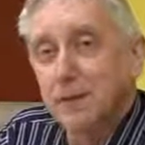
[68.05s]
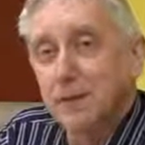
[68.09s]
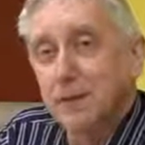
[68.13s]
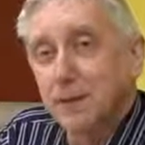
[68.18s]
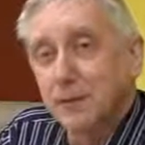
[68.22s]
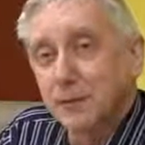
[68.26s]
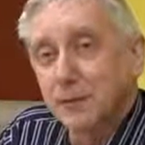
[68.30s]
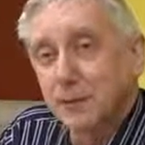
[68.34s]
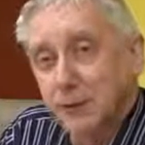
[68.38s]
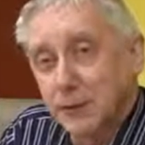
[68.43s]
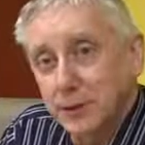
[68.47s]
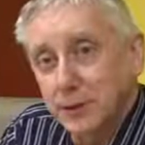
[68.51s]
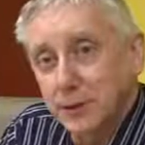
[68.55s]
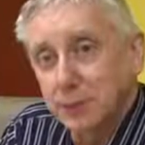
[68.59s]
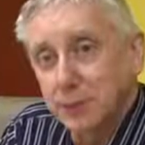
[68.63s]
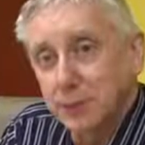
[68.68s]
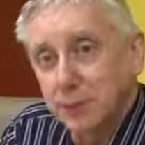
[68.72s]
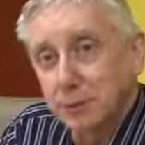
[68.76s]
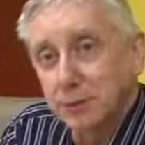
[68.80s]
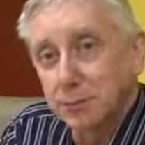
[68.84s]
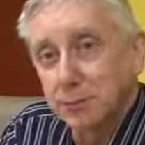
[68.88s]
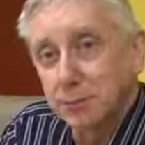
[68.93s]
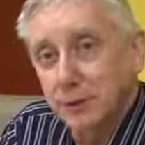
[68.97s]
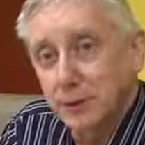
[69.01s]
that this
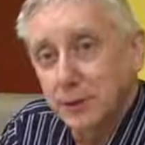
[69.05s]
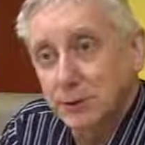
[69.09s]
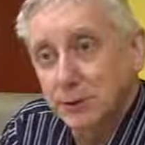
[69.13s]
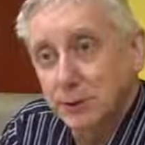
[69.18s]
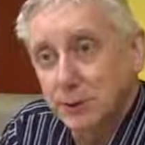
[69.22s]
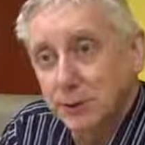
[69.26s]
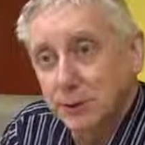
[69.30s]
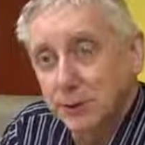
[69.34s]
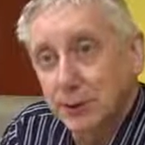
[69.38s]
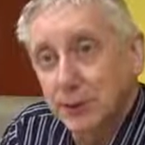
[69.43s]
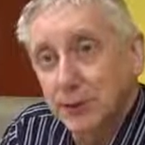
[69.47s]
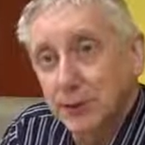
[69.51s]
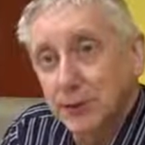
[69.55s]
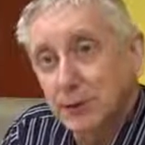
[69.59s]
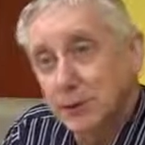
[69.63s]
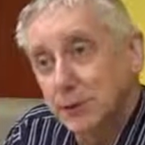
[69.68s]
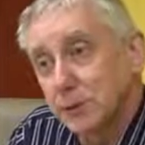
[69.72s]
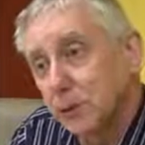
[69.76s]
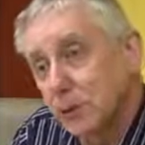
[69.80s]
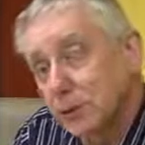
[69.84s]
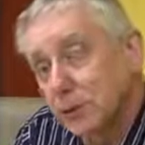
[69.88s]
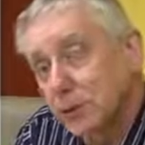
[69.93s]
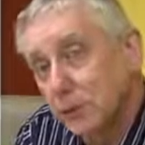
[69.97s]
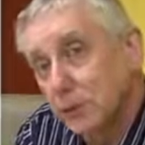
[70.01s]
was the business case
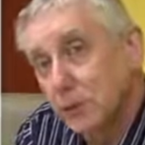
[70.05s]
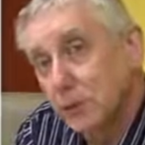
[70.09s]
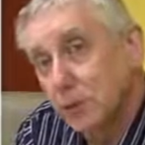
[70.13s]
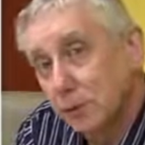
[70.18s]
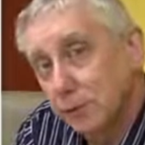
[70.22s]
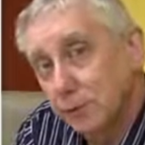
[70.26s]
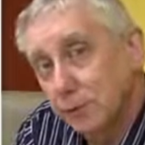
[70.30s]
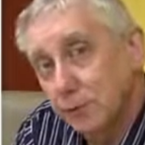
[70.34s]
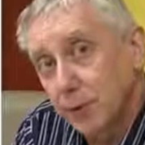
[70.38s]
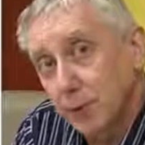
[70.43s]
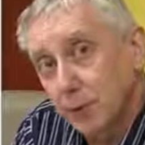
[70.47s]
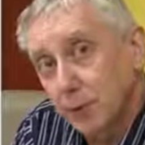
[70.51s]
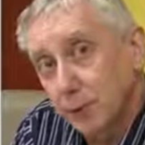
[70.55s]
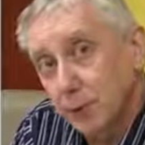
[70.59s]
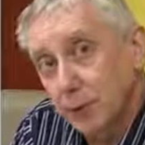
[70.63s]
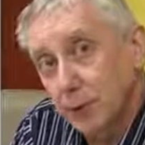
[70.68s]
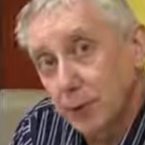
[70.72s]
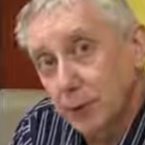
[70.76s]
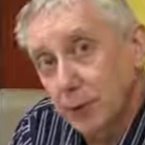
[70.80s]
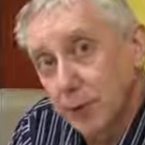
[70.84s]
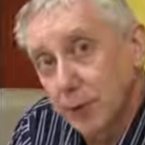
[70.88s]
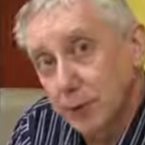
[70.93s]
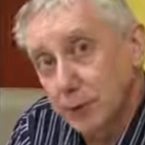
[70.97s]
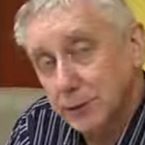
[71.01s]
that was so
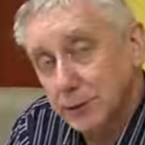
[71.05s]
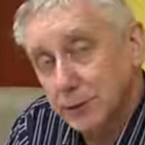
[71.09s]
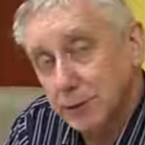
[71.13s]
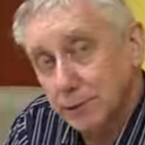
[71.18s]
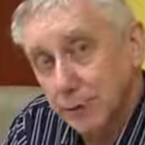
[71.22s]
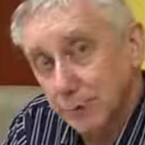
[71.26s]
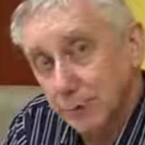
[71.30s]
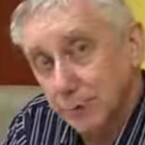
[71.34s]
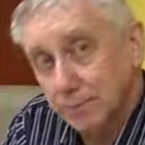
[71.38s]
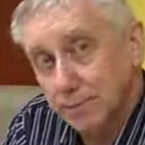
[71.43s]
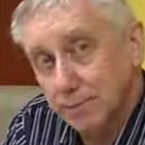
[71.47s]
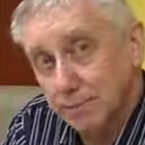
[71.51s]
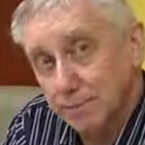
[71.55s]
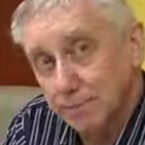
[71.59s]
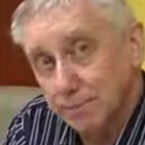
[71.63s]
flawed last time.